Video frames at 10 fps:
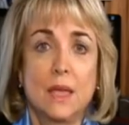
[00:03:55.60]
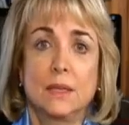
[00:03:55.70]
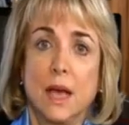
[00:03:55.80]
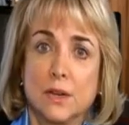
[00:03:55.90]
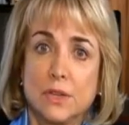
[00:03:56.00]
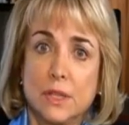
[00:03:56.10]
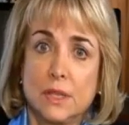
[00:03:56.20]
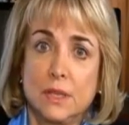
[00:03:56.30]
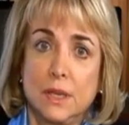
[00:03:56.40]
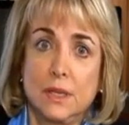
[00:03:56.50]
Doctors at
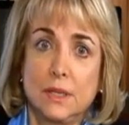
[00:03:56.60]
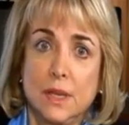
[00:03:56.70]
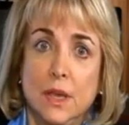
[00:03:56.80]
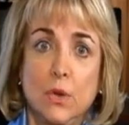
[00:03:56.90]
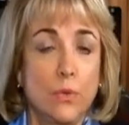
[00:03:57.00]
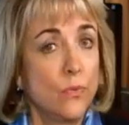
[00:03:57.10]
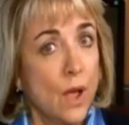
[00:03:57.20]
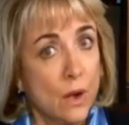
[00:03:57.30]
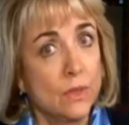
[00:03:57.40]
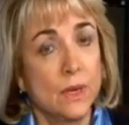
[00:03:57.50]
the CDC, who
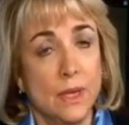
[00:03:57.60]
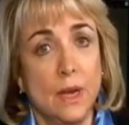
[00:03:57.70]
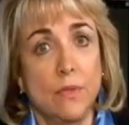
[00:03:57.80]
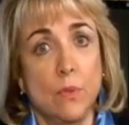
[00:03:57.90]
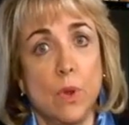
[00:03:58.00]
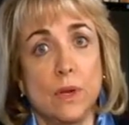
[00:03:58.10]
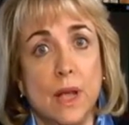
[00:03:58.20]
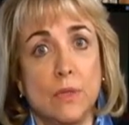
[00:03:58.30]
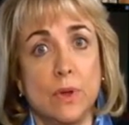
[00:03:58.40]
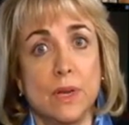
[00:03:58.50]
followed the lead of the World
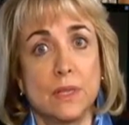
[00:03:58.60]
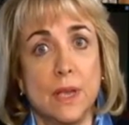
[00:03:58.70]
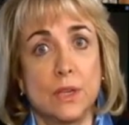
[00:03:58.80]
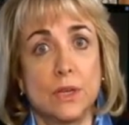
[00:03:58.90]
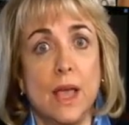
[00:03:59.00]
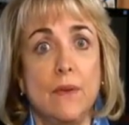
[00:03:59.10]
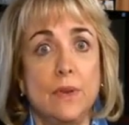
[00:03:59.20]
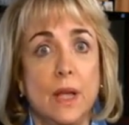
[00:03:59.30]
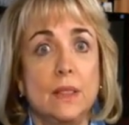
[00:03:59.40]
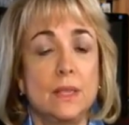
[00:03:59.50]
Health Organization,
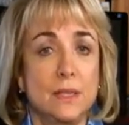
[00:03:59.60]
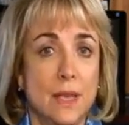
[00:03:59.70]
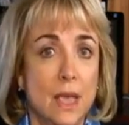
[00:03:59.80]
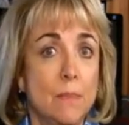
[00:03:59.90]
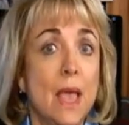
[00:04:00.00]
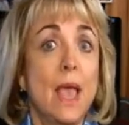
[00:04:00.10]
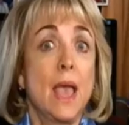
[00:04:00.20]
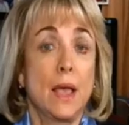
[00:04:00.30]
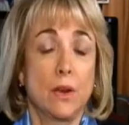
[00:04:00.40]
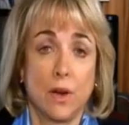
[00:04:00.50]
have done the same
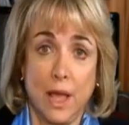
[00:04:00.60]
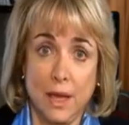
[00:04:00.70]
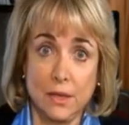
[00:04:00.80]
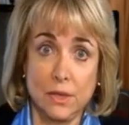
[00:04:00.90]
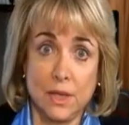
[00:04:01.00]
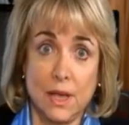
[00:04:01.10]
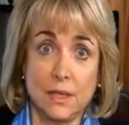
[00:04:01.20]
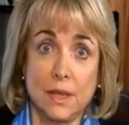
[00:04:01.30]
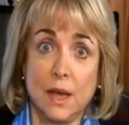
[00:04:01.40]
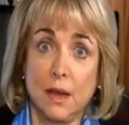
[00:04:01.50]
and are
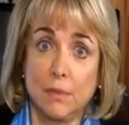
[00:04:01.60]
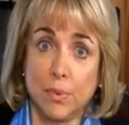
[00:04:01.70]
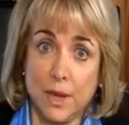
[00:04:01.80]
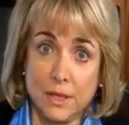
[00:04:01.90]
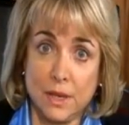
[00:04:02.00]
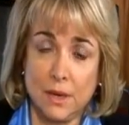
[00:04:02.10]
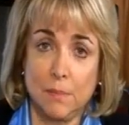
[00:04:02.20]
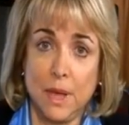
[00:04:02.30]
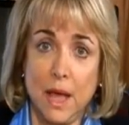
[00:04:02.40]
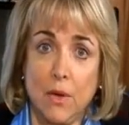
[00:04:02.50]
exercising
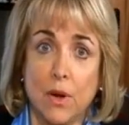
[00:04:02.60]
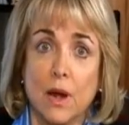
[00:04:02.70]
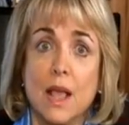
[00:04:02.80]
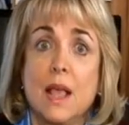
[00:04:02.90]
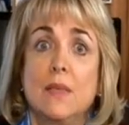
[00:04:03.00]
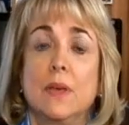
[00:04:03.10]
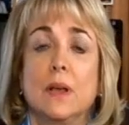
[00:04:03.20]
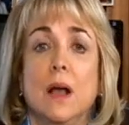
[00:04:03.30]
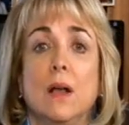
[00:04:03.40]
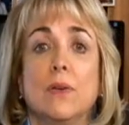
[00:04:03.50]
unprecedented power that
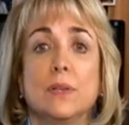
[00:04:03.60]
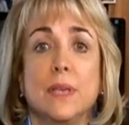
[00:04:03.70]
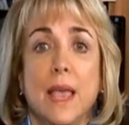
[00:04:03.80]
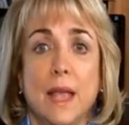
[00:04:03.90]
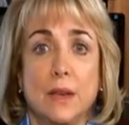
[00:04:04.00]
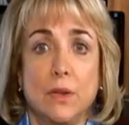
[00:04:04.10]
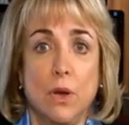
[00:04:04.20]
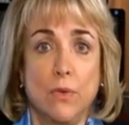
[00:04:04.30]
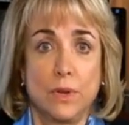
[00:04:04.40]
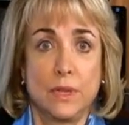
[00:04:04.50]
Congress handed
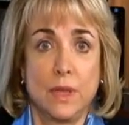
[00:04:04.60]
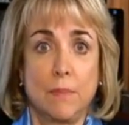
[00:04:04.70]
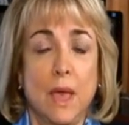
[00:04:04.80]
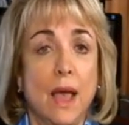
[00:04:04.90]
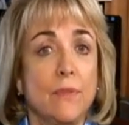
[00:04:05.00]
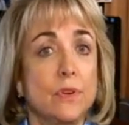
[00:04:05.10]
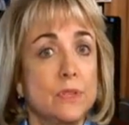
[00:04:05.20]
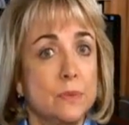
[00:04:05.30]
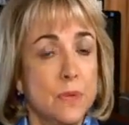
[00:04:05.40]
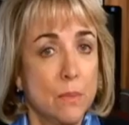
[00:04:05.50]
over to them after
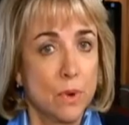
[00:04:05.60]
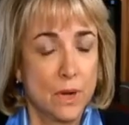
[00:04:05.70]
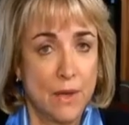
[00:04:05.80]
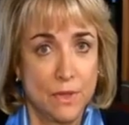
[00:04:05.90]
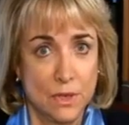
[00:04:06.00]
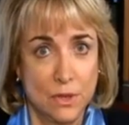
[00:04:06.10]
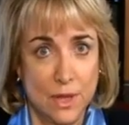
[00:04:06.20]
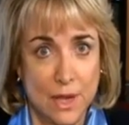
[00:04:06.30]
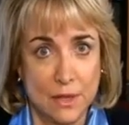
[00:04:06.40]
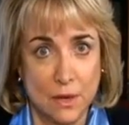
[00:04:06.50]
September 11,
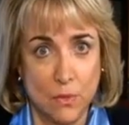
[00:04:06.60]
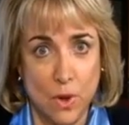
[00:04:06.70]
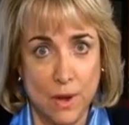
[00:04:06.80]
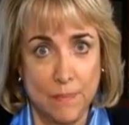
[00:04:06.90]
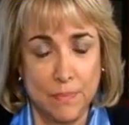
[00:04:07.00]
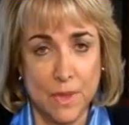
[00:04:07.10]
2001.